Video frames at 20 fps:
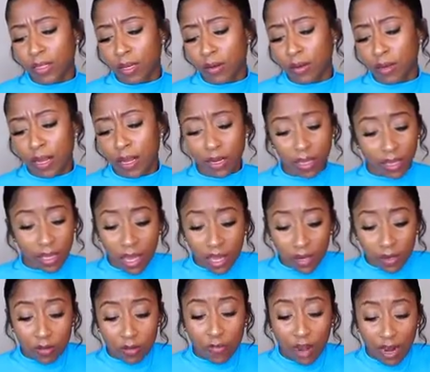And
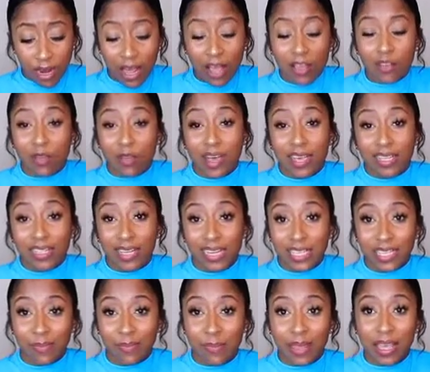again, right now you guys
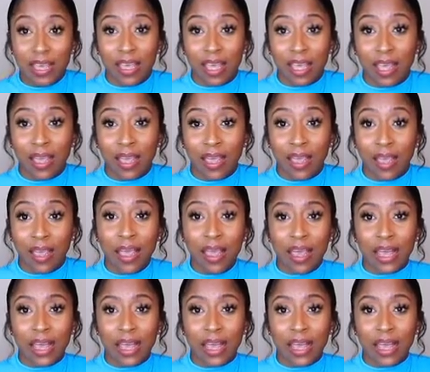aren't speaking.